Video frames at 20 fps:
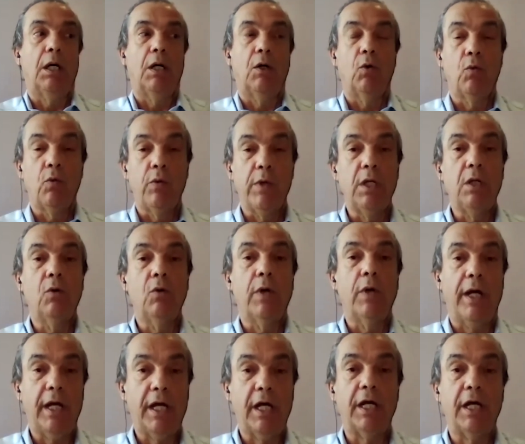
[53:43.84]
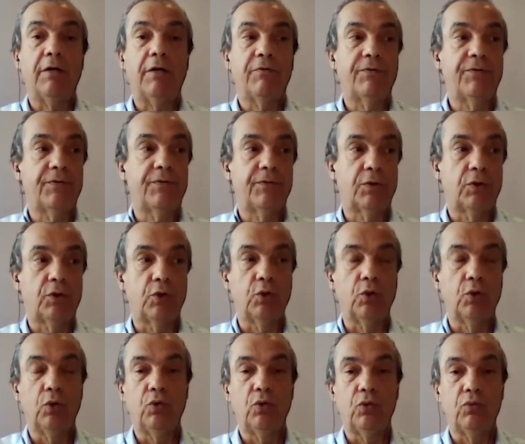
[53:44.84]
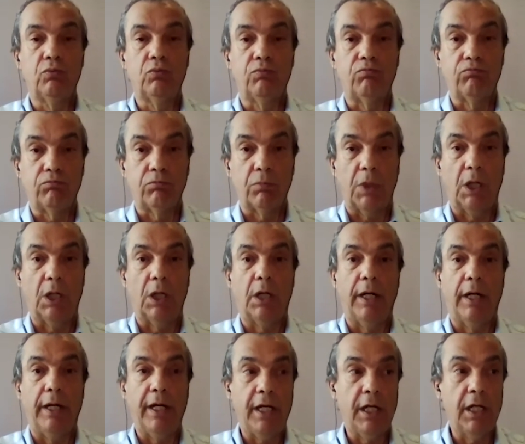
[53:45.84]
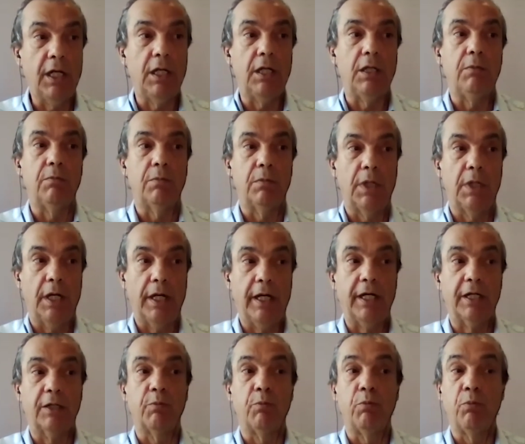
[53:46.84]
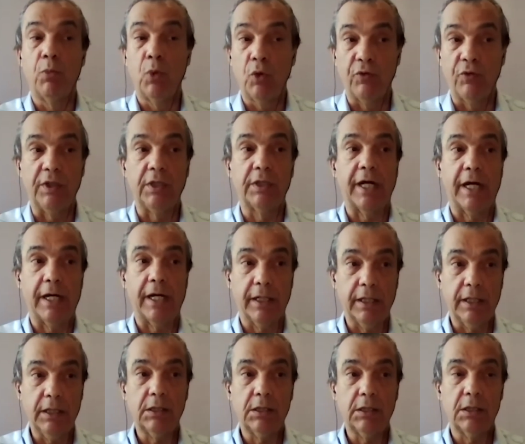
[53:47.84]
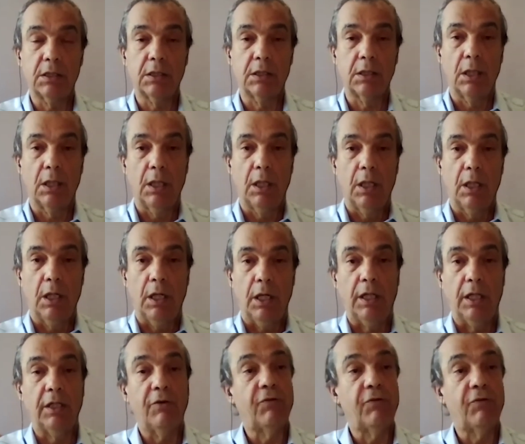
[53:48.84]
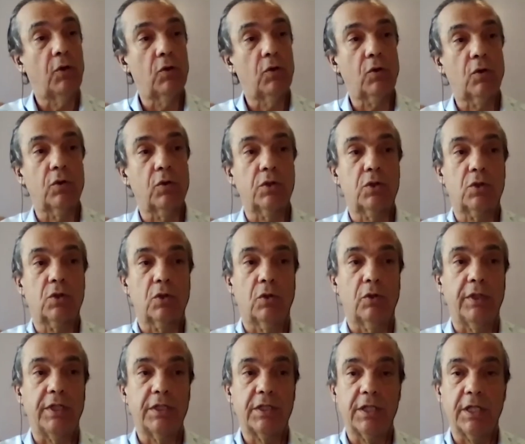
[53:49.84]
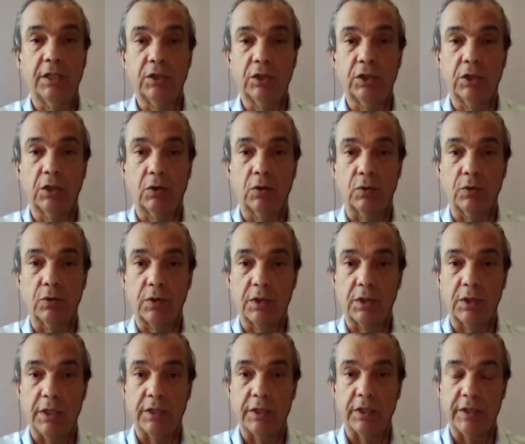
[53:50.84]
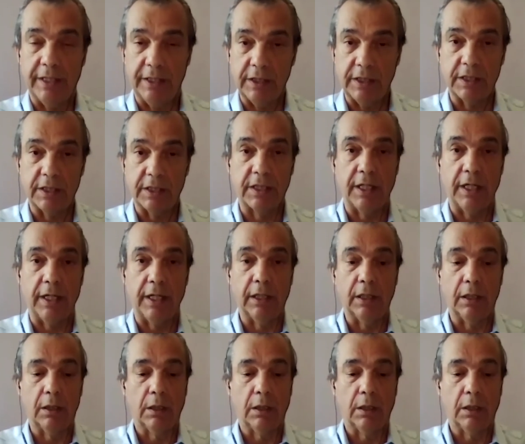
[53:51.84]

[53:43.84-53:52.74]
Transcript: We will have to aim at moving targets, and the focus on essentials is necessary.